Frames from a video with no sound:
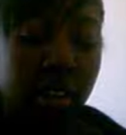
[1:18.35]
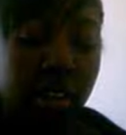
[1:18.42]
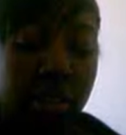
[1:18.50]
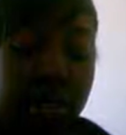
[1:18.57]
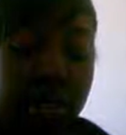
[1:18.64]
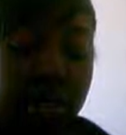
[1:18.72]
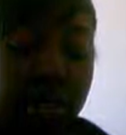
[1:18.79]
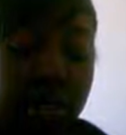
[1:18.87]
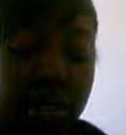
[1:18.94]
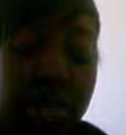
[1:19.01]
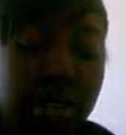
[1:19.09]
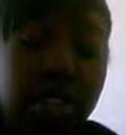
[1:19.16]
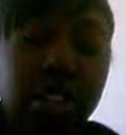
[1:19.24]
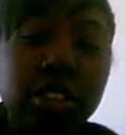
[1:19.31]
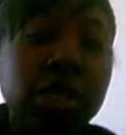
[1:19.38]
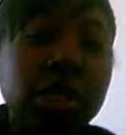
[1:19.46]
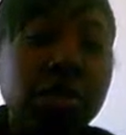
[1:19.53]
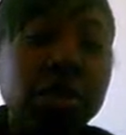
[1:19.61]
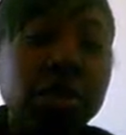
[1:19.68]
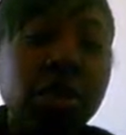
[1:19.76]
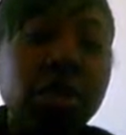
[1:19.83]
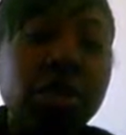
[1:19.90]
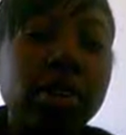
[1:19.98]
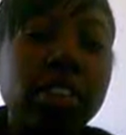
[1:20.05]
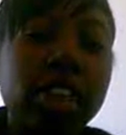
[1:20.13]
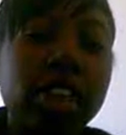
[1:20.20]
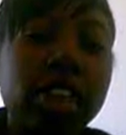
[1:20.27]
And I was kind of just
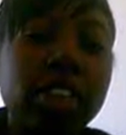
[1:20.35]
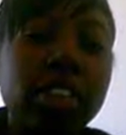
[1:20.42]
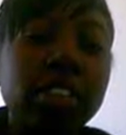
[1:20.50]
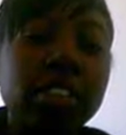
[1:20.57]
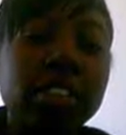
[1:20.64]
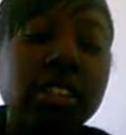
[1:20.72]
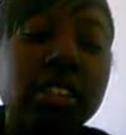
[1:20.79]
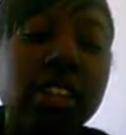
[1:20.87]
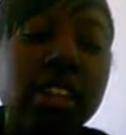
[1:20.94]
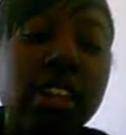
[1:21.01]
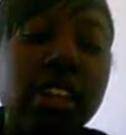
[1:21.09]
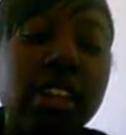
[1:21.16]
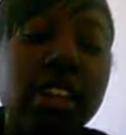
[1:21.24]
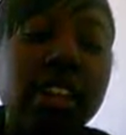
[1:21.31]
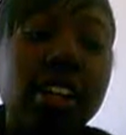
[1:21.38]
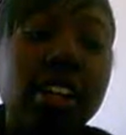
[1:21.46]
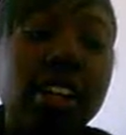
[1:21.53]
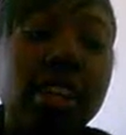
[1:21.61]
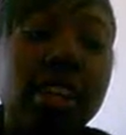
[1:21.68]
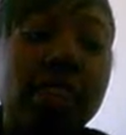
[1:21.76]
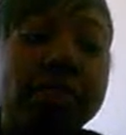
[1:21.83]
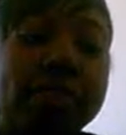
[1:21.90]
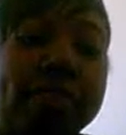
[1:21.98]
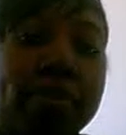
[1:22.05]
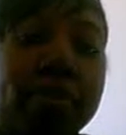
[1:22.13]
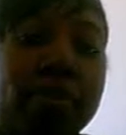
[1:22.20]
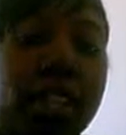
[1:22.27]
wondering that, and
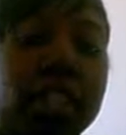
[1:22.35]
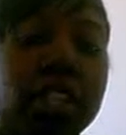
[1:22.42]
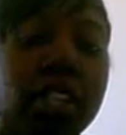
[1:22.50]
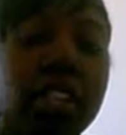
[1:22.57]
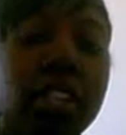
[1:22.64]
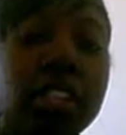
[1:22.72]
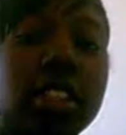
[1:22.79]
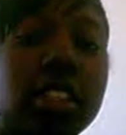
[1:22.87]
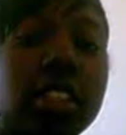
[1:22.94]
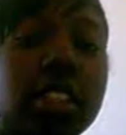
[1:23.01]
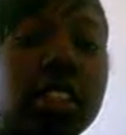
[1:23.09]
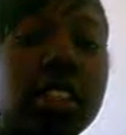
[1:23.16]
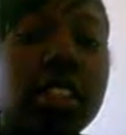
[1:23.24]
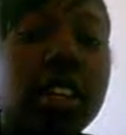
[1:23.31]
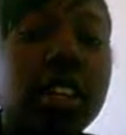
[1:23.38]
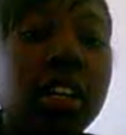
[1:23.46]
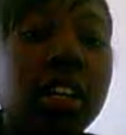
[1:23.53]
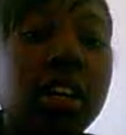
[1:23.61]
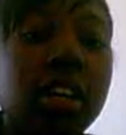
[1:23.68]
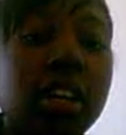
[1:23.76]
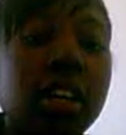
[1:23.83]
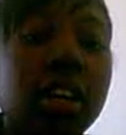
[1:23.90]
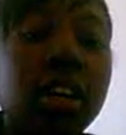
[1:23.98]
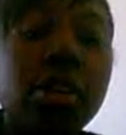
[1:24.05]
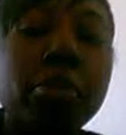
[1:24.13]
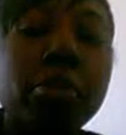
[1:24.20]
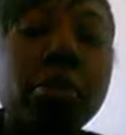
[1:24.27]
saw this
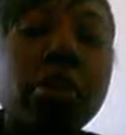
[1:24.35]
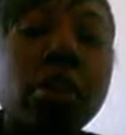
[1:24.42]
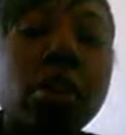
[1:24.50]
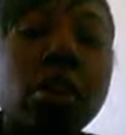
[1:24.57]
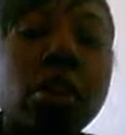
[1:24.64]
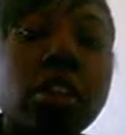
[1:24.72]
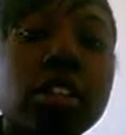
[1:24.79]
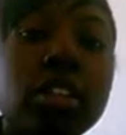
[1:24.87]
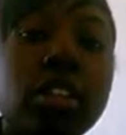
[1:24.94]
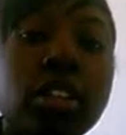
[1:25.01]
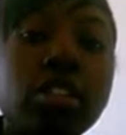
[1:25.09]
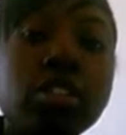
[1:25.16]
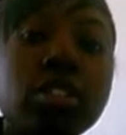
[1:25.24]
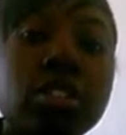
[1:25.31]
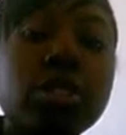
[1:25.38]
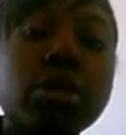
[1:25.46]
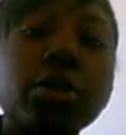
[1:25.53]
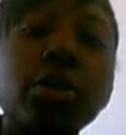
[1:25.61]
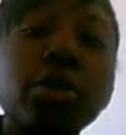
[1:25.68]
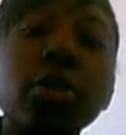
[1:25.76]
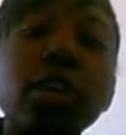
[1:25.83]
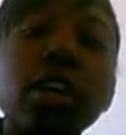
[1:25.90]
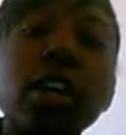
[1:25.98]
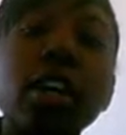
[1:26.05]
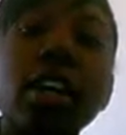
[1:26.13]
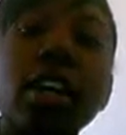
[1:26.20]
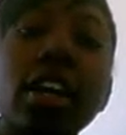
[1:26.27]
couple on YouTube,
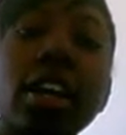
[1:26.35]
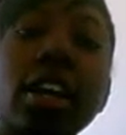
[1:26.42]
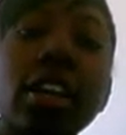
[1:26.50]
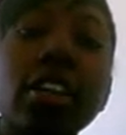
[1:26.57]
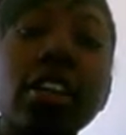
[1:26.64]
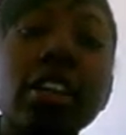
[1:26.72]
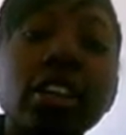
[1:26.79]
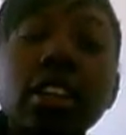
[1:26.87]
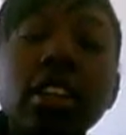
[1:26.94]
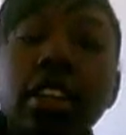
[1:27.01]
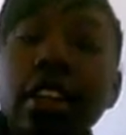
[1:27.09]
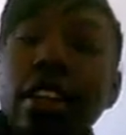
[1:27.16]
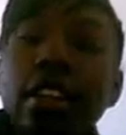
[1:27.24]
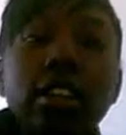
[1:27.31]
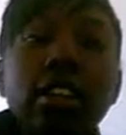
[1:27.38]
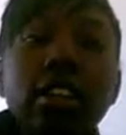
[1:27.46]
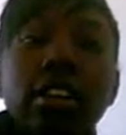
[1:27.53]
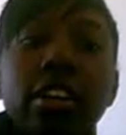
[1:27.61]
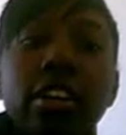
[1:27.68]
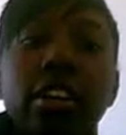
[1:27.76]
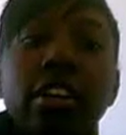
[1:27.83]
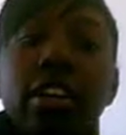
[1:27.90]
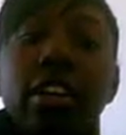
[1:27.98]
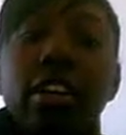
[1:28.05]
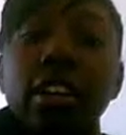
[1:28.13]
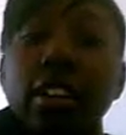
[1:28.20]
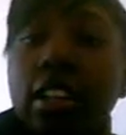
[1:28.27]
and they're
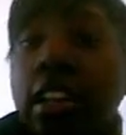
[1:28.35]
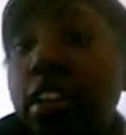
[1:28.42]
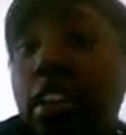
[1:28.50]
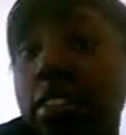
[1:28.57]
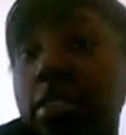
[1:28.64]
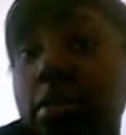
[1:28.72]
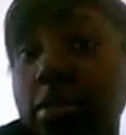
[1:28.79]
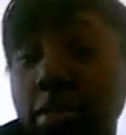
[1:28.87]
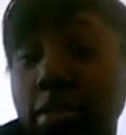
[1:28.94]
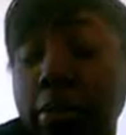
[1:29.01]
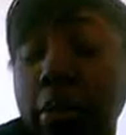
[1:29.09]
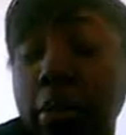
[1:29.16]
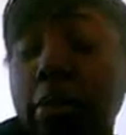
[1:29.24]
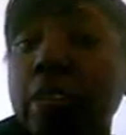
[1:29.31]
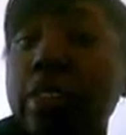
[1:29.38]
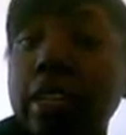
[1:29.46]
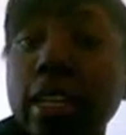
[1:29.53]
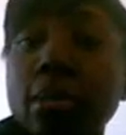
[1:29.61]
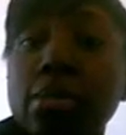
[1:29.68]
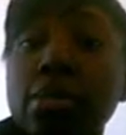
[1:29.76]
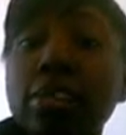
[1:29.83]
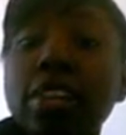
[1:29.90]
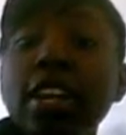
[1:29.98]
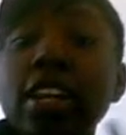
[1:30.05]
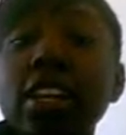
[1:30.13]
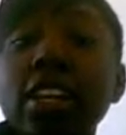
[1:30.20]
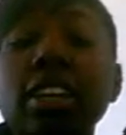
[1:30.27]
both FTMs and they're
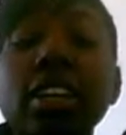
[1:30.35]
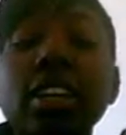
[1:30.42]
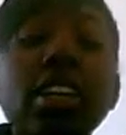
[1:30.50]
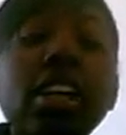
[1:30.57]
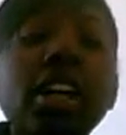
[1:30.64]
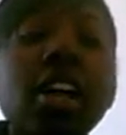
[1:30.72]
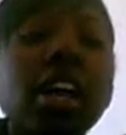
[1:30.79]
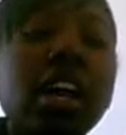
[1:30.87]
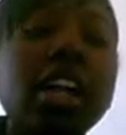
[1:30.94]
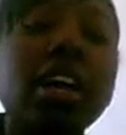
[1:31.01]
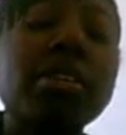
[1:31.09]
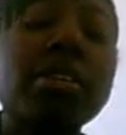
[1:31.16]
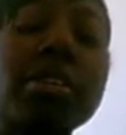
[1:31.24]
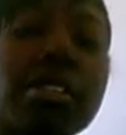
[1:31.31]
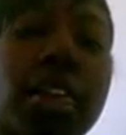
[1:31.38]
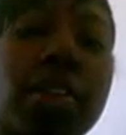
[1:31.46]
dating, and I was